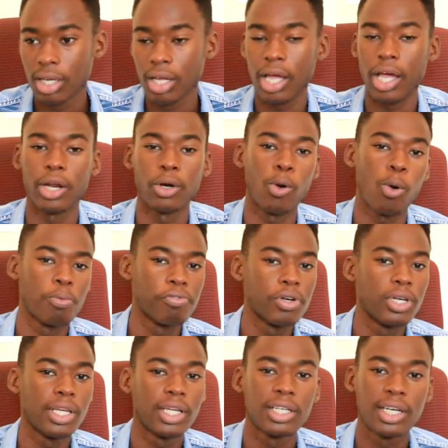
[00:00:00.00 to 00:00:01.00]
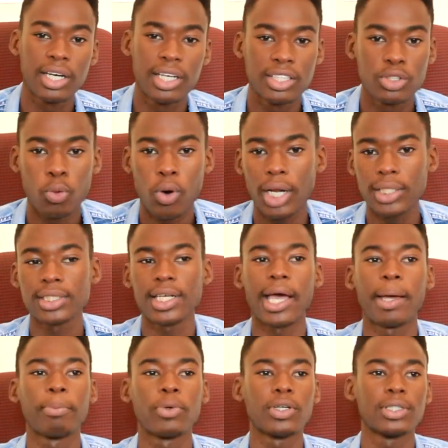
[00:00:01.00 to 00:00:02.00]
and hopefully increase watch
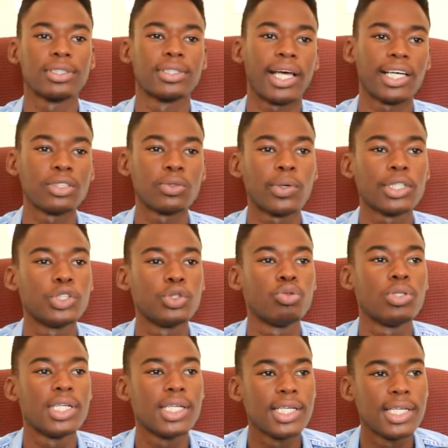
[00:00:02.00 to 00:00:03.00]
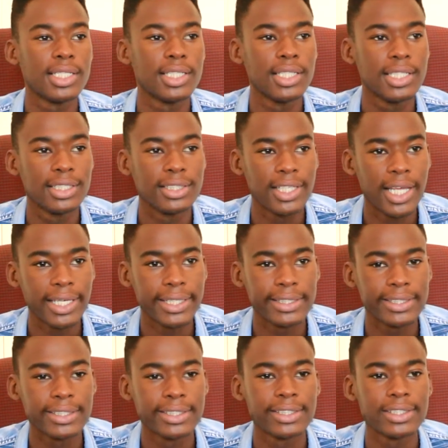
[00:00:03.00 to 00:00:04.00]
time, because that's what you need these
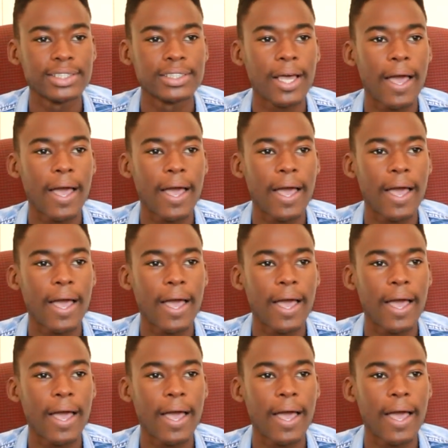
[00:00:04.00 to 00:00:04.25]
days.